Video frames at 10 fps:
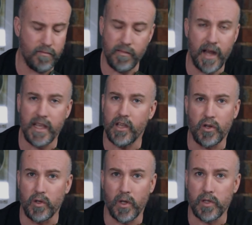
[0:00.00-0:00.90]
any
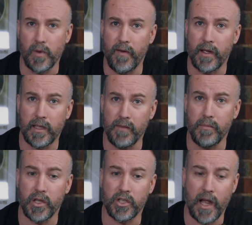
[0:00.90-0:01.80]
issues whatsoever, give
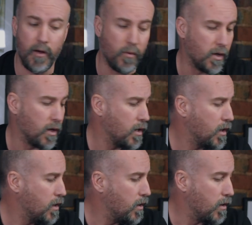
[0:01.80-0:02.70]
me a shout.
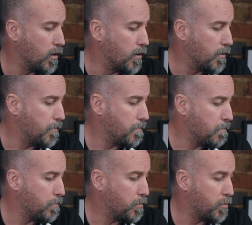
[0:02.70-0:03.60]

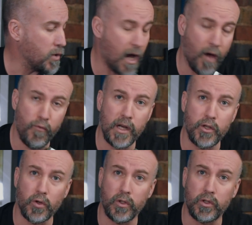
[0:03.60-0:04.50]
But yeah, I really
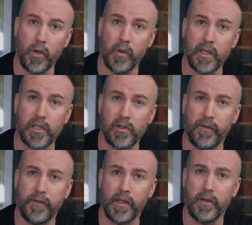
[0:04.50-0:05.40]
enjoyed doing this
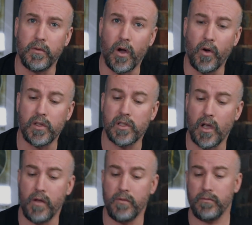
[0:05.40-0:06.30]
stuff for you guys.
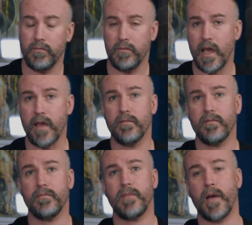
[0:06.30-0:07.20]
So yeah,
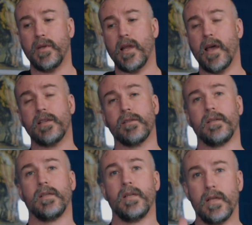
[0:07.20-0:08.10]
happy days.
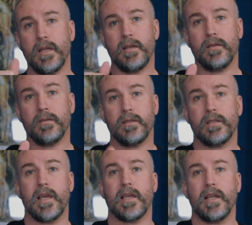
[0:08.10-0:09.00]

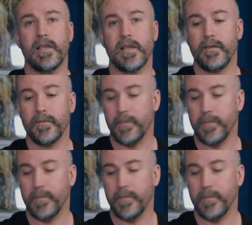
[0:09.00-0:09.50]
Take it easy.